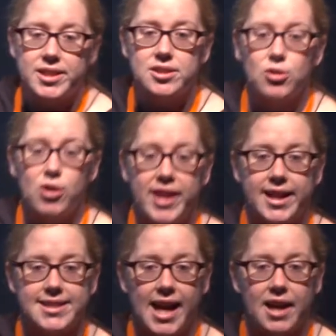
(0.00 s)
saw on
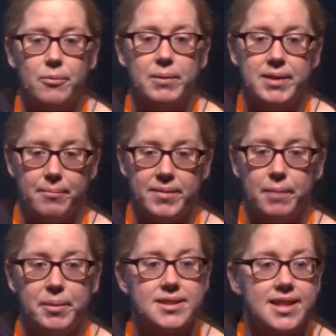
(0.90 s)
that day, we dump there,
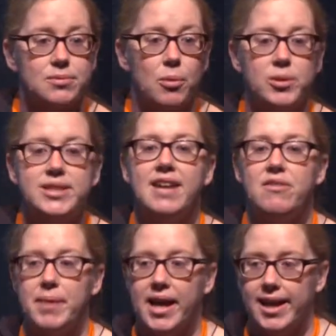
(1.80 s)
because that's what we'll never
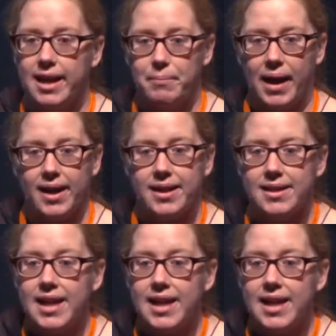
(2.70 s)
be able to get back.